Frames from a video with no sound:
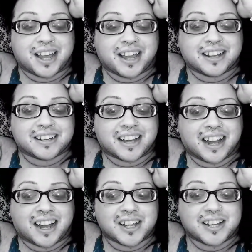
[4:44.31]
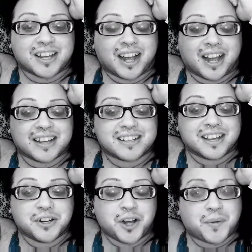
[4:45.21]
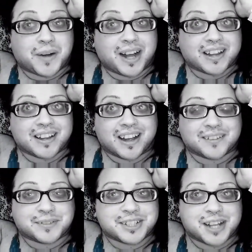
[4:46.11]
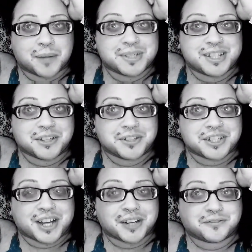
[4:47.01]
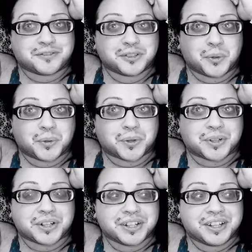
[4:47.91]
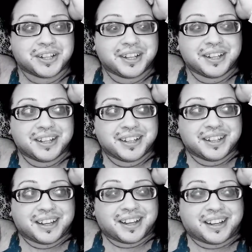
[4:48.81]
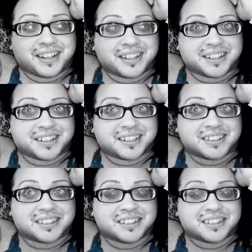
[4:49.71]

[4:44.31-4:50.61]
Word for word: And I, I, don't know. I, I was, I'm still just kind of floored. Uh,